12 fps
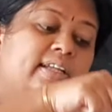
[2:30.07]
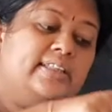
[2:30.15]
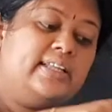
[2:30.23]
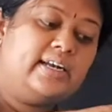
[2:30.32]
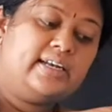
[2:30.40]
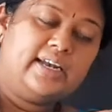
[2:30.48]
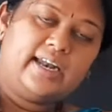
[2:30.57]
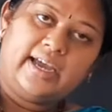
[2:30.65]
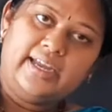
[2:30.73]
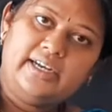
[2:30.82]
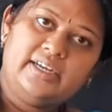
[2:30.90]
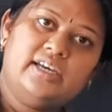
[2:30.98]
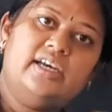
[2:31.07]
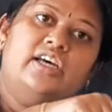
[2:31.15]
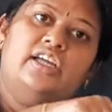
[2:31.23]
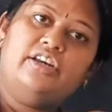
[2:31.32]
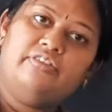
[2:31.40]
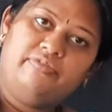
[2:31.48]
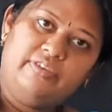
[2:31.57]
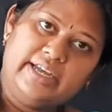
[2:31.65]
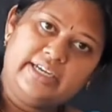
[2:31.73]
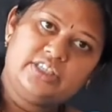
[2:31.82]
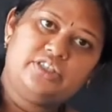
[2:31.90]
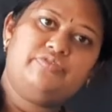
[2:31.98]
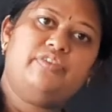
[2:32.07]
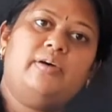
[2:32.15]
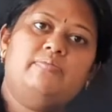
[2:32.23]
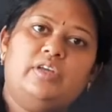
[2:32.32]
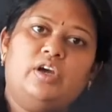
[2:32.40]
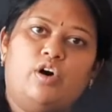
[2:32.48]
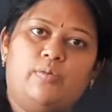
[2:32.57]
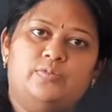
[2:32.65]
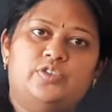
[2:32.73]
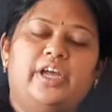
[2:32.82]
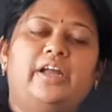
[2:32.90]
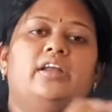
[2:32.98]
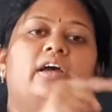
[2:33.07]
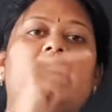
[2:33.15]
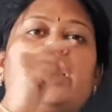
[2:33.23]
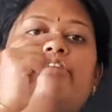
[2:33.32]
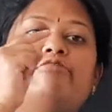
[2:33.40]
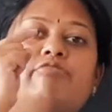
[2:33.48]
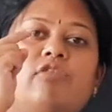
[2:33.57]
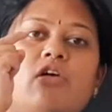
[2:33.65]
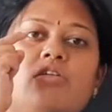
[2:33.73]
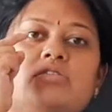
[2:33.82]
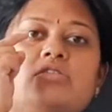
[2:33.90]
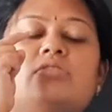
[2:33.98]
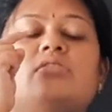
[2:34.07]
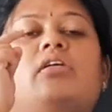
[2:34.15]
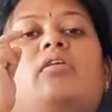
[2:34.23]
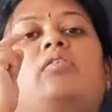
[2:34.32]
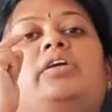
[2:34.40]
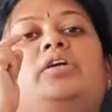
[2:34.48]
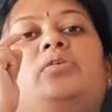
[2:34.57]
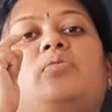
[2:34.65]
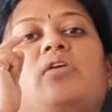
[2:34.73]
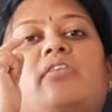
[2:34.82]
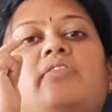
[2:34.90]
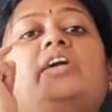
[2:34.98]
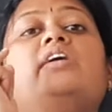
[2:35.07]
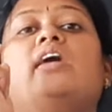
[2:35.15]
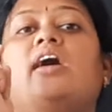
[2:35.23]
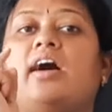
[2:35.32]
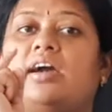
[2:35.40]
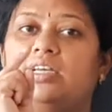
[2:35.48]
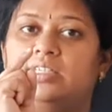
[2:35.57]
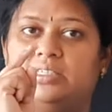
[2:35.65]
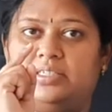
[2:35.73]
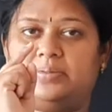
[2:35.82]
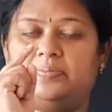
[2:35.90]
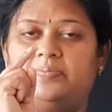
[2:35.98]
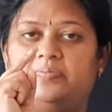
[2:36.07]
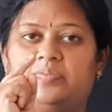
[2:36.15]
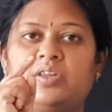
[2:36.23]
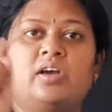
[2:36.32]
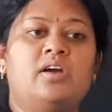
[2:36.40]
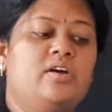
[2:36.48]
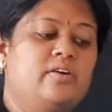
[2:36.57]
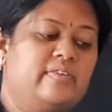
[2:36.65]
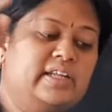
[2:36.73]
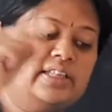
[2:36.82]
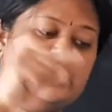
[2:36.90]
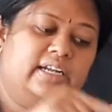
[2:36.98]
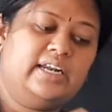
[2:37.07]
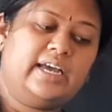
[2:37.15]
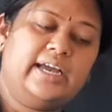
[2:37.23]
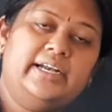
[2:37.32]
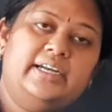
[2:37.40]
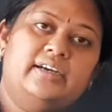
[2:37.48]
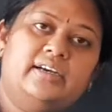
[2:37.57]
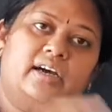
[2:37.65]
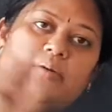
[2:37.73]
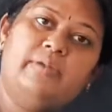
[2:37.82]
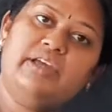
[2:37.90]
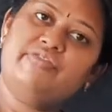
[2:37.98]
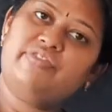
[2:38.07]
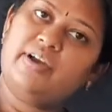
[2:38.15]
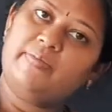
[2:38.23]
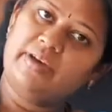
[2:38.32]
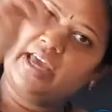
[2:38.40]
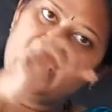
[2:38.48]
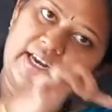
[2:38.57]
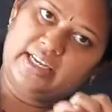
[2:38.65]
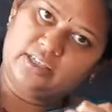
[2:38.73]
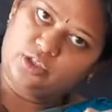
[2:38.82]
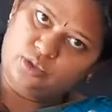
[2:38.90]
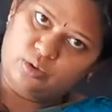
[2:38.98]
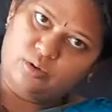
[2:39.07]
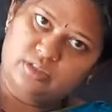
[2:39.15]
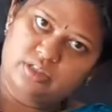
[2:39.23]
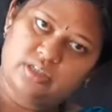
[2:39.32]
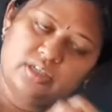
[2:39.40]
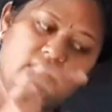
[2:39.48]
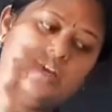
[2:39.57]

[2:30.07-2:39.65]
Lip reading: that light reflects from the object and falls onto our eyes. When the light coming from any source,